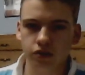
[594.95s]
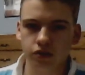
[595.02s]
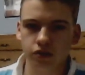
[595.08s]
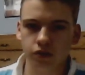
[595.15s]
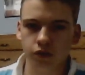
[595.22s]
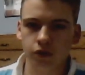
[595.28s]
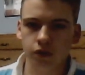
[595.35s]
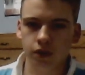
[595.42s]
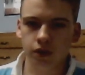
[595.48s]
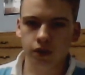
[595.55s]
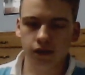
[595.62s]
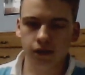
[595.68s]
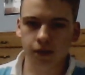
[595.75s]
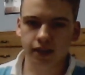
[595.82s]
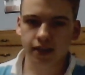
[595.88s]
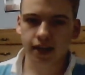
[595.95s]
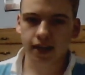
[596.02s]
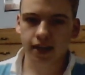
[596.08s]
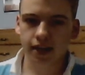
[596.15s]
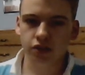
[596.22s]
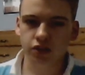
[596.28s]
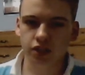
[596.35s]
So if you're playing
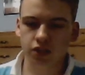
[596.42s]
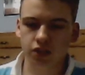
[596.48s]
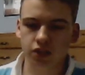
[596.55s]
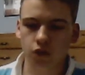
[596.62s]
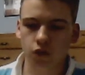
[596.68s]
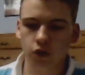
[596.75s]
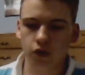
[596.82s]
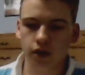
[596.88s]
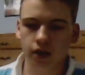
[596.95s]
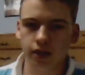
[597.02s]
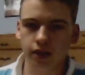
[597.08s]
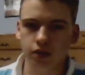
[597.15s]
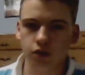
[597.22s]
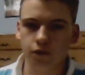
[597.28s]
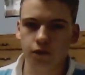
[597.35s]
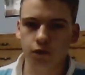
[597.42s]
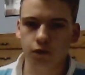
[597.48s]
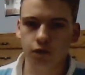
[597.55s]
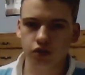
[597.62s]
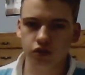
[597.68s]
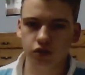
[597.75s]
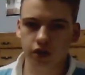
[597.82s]
9 tails, that's 4, and then you have
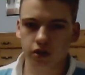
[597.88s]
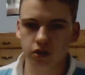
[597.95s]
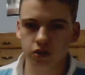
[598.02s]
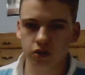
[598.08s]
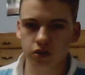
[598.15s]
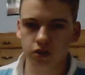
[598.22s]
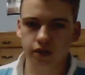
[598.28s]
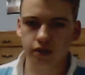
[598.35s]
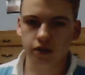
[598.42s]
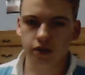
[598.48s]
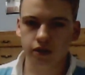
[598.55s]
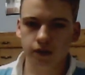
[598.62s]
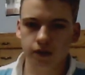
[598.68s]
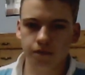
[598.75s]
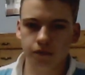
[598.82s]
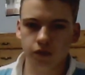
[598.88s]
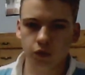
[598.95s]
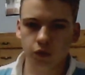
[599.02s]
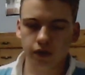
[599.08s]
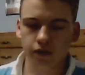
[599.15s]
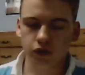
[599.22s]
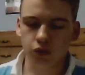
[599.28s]
4 extra cards to
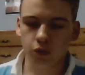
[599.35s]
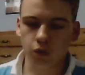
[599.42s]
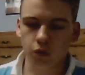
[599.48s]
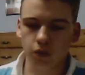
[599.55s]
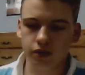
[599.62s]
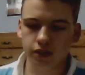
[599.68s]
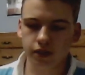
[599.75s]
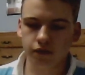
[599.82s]
whatever you want.